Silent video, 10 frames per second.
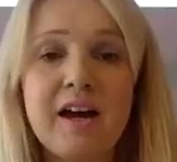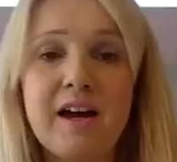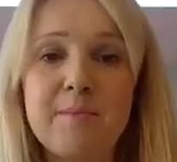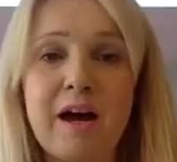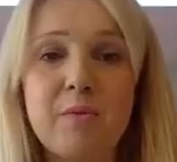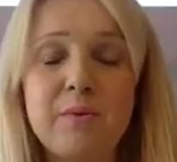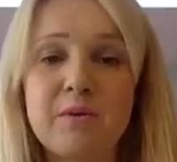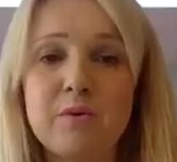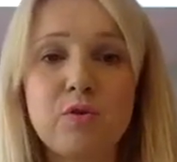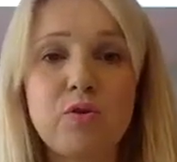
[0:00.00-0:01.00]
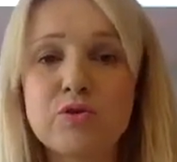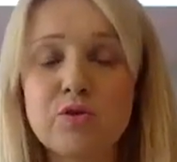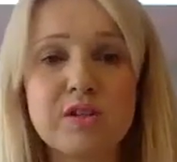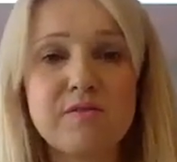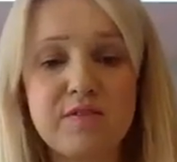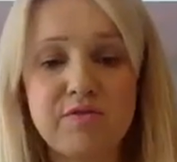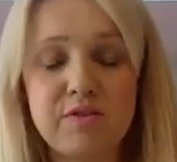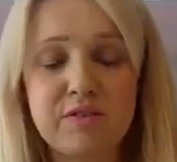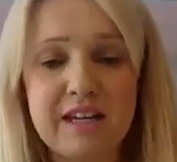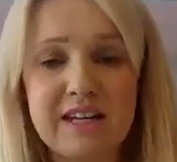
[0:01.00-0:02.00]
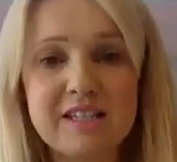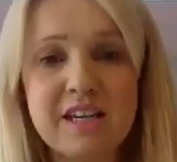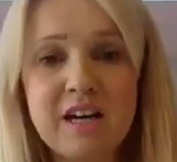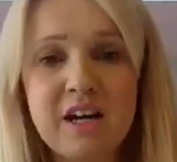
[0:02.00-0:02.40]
helping them with all sorts of different things.